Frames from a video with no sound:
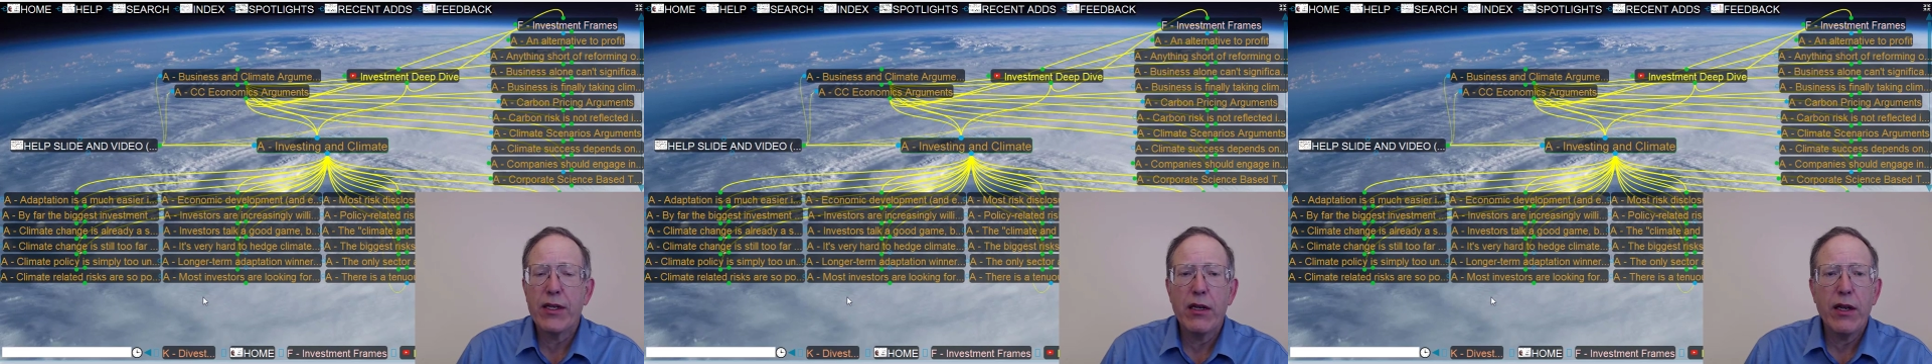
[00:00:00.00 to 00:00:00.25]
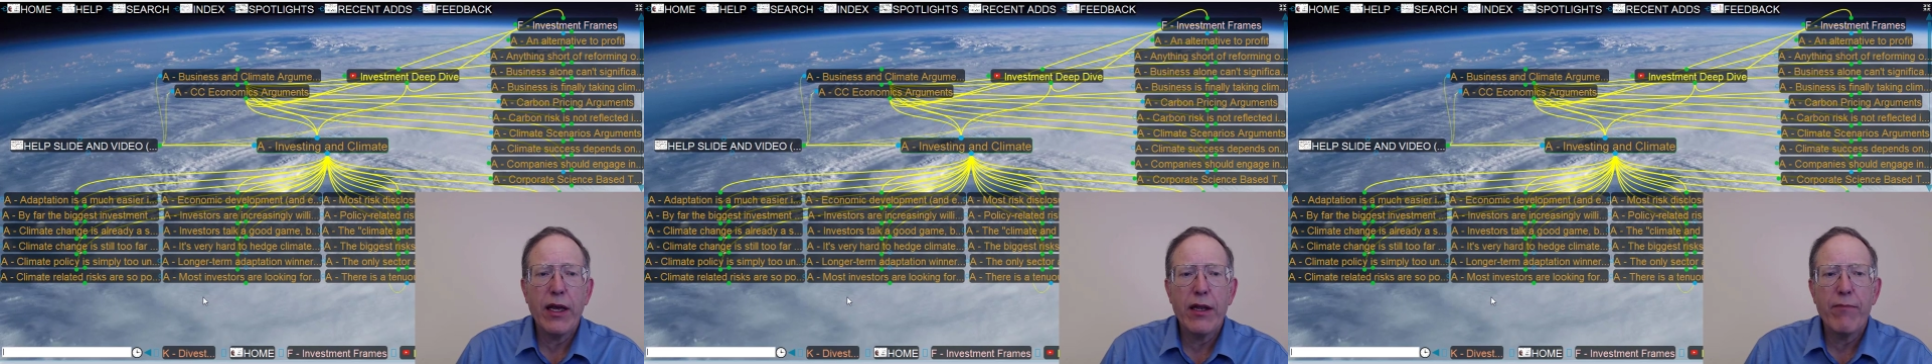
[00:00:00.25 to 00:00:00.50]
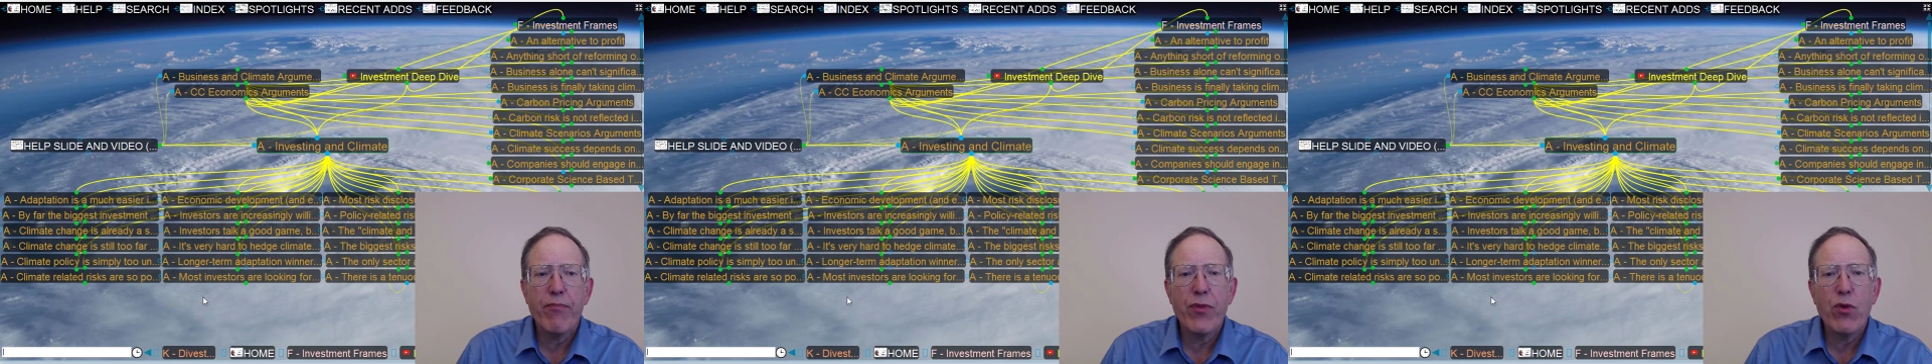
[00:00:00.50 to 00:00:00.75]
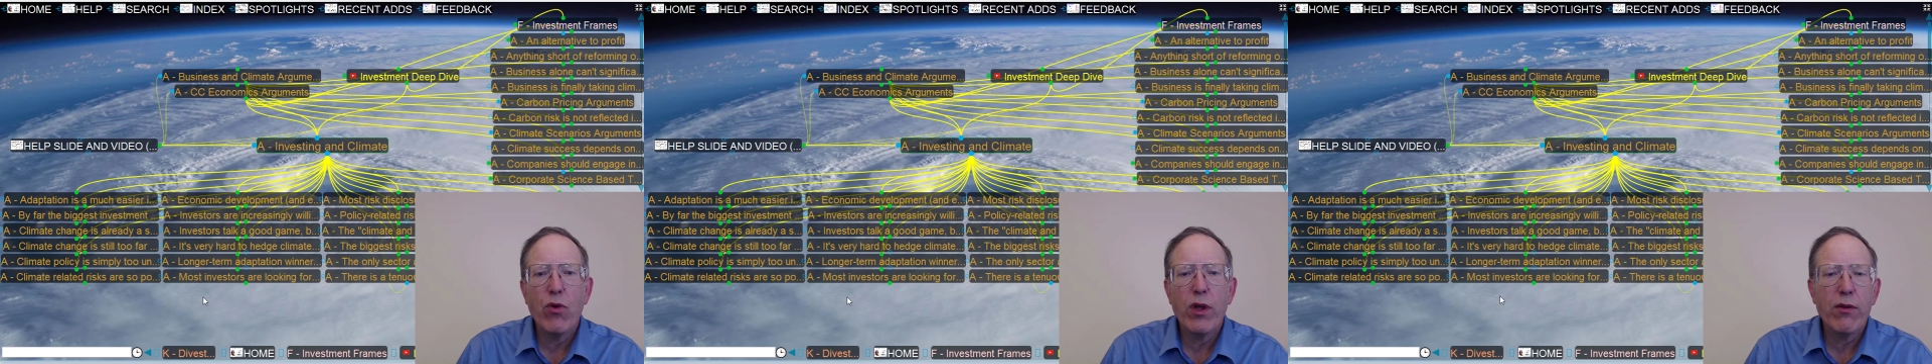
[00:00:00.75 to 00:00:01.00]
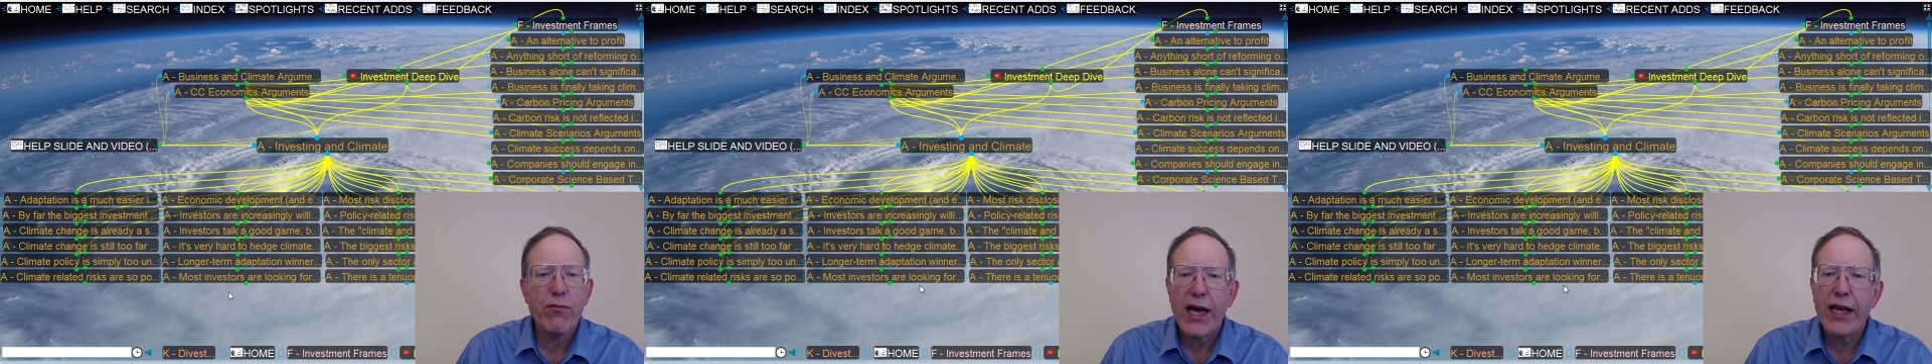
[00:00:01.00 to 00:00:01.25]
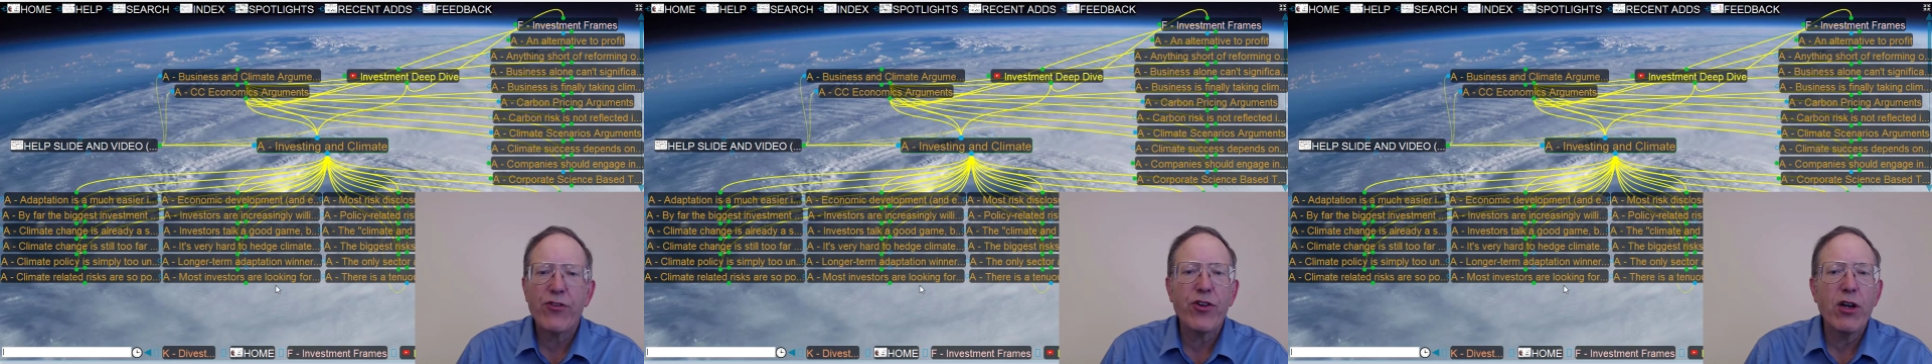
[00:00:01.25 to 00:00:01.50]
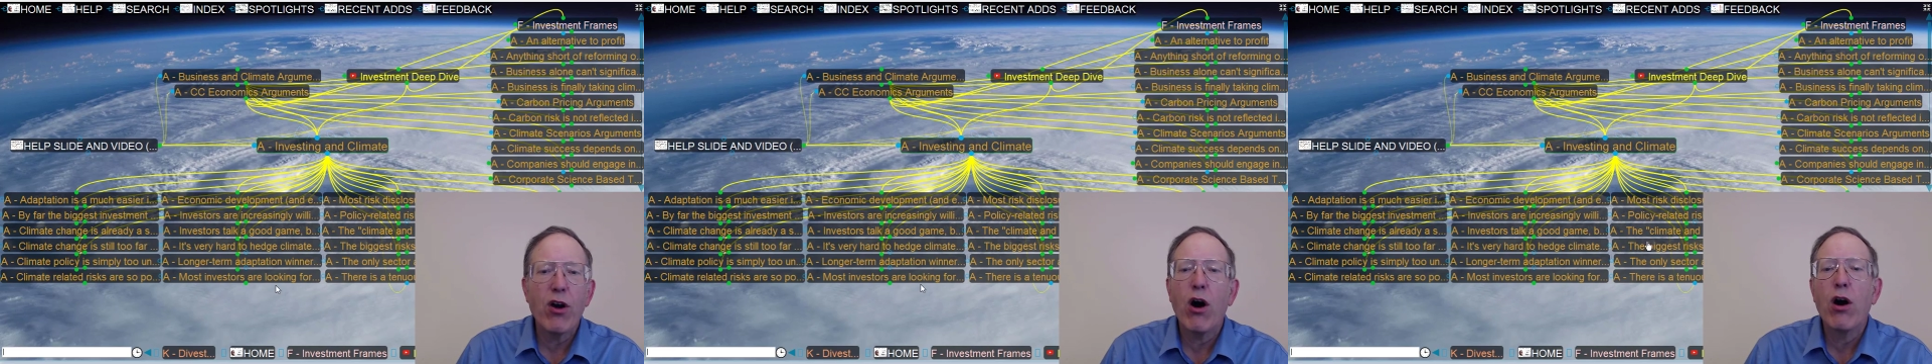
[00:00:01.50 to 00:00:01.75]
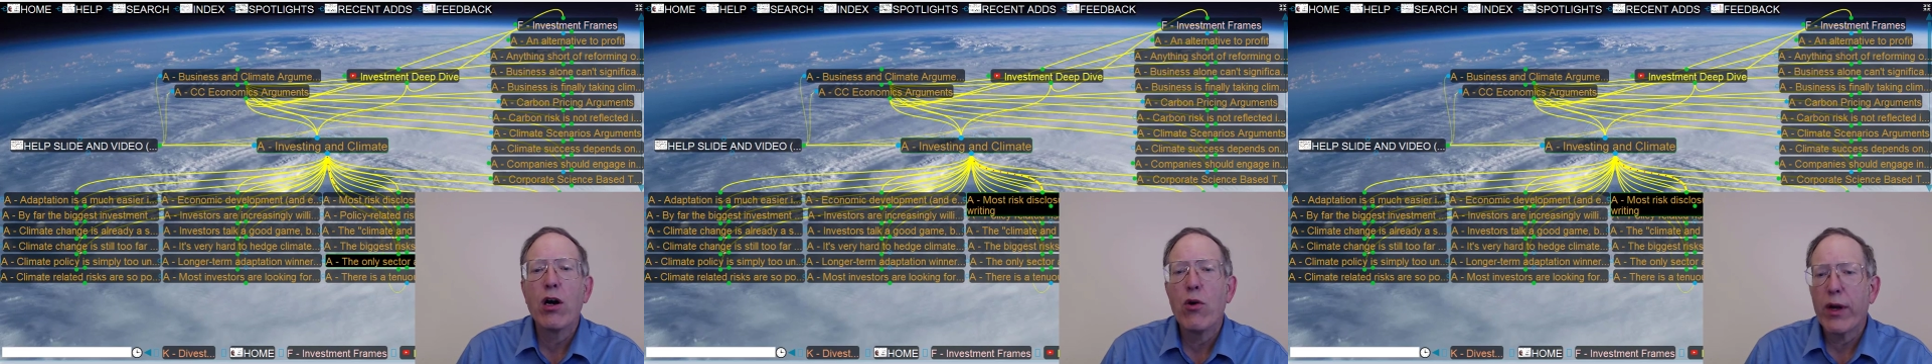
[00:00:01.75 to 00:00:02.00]
And that's an
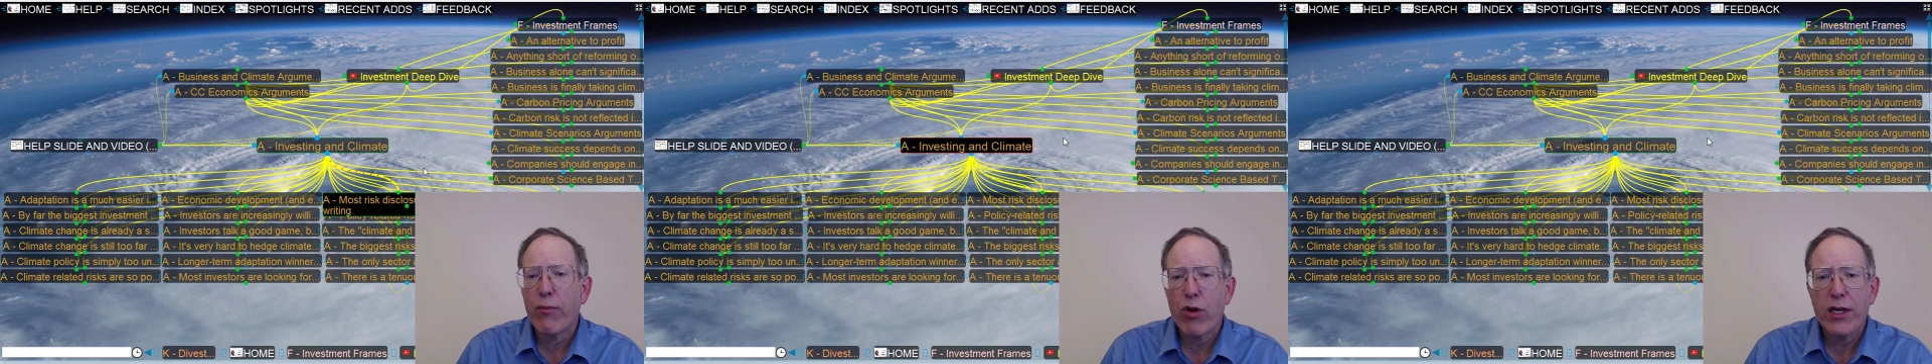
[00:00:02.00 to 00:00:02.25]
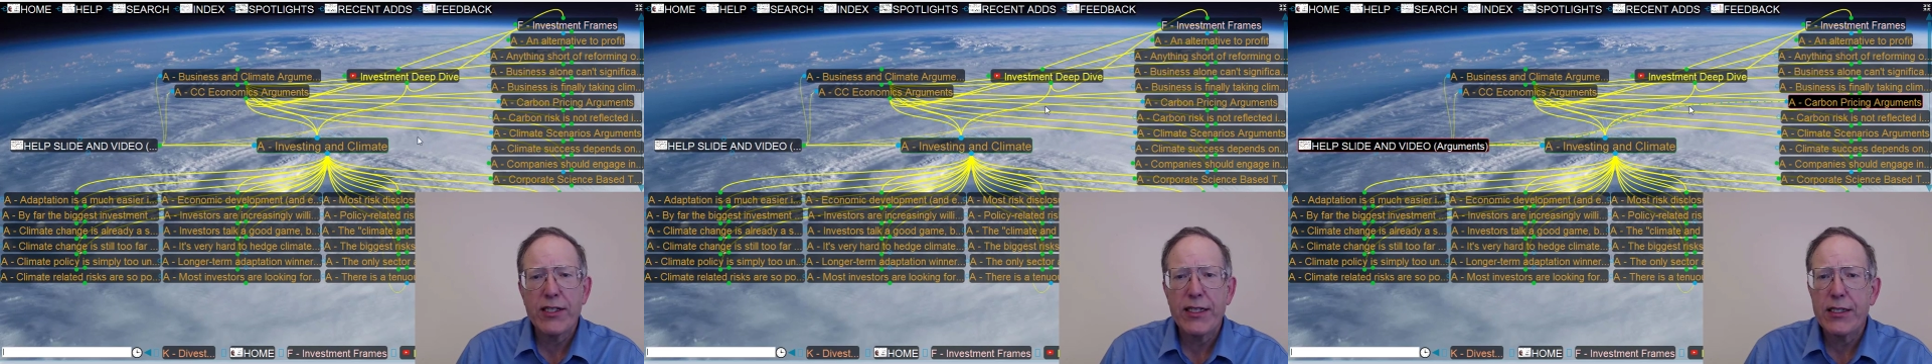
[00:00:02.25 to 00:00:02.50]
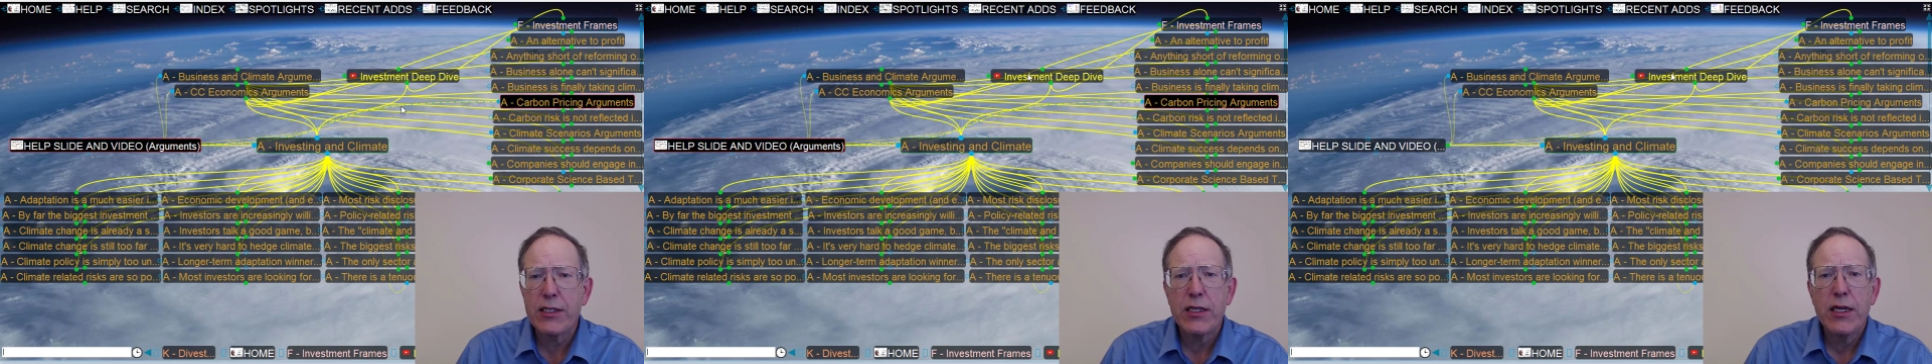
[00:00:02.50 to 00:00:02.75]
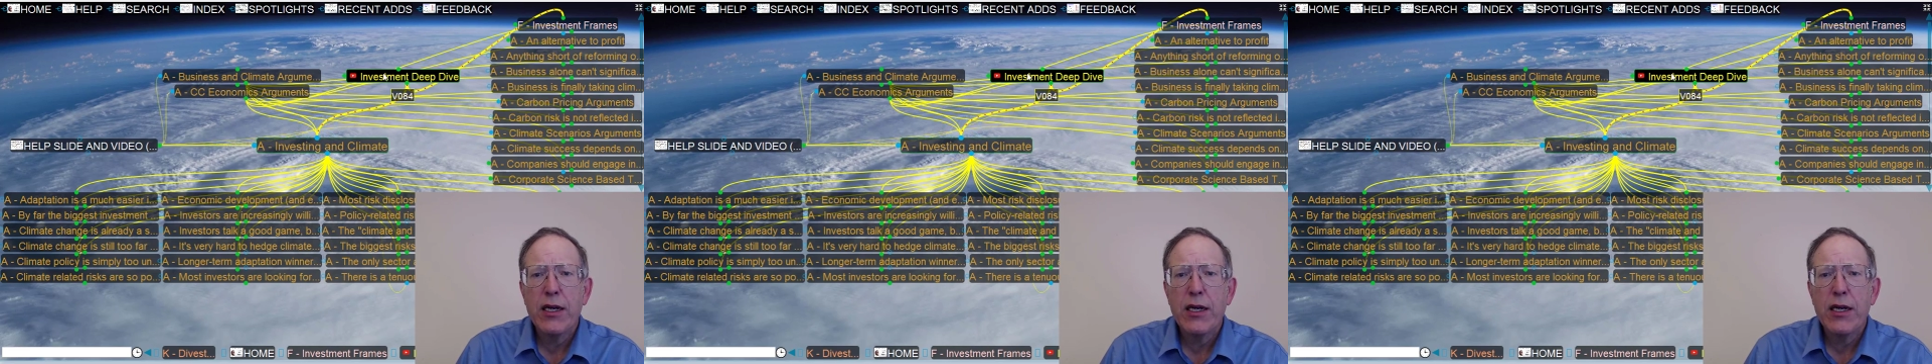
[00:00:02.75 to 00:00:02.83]
ongoing process.